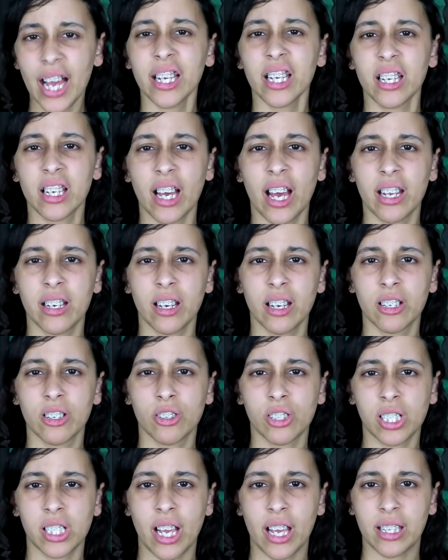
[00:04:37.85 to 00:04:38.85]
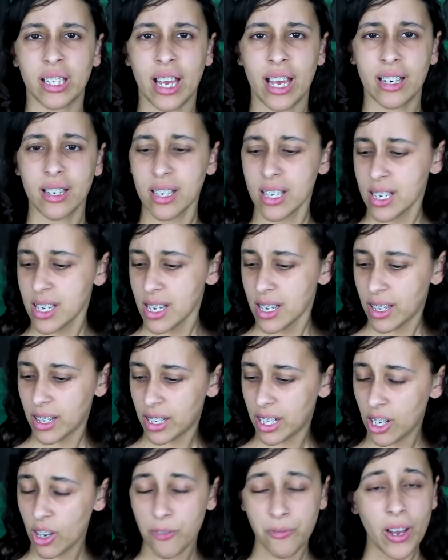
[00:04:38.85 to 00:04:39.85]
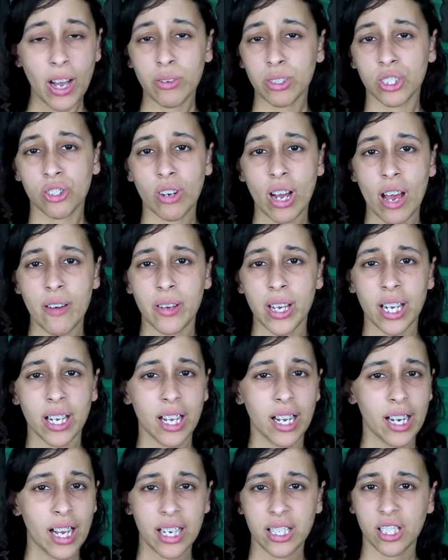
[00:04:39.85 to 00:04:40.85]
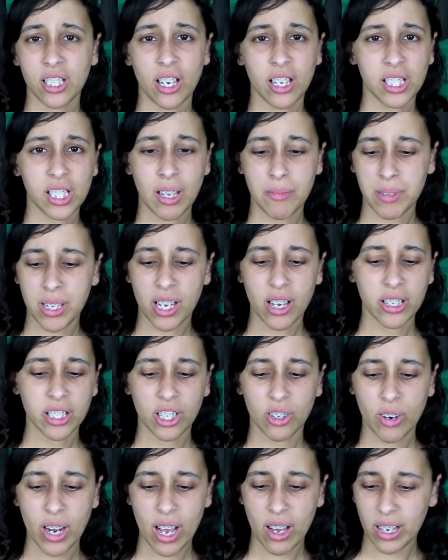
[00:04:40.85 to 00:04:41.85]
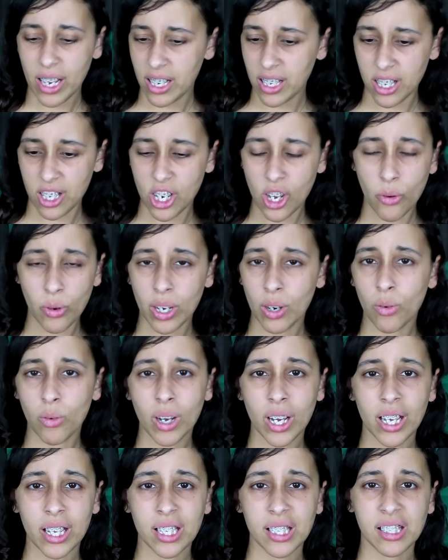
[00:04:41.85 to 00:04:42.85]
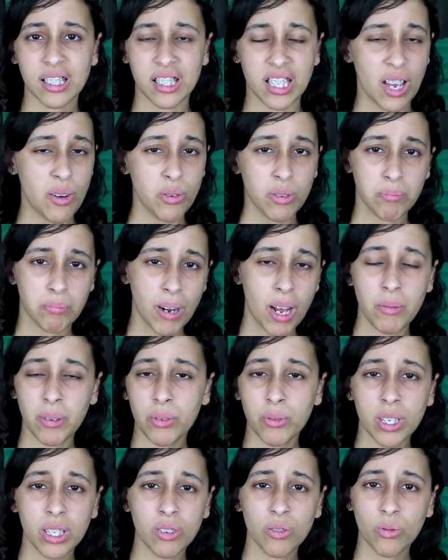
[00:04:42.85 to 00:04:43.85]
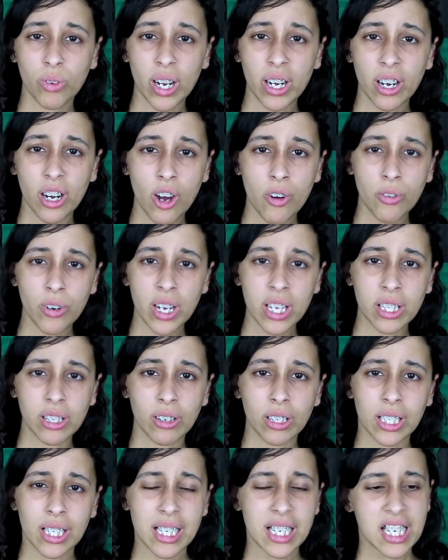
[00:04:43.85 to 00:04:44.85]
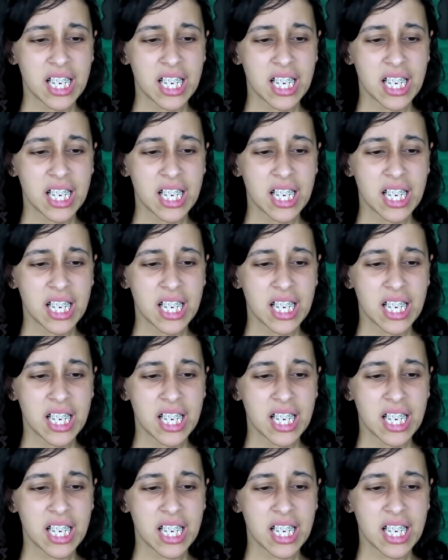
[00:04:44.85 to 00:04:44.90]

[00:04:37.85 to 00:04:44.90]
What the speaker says: I can kind of understand that. If I was driving and I saw something on the ground, I didn't know what it was, I probably wouldn't run it over either.